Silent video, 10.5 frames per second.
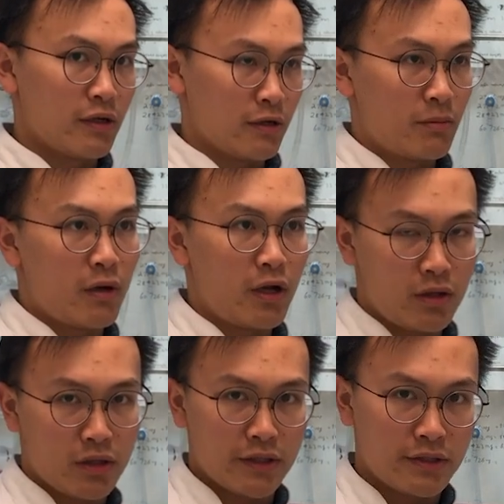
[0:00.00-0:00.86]
learn
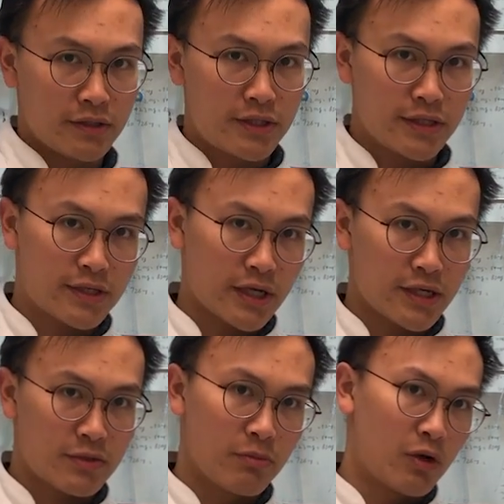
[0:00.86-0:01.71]
more and
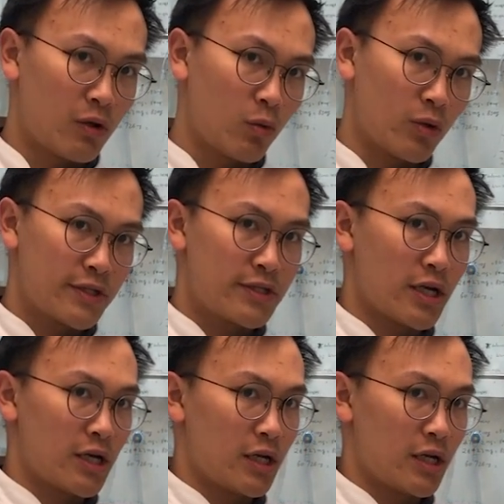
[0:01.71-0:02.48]
discuss more with uh,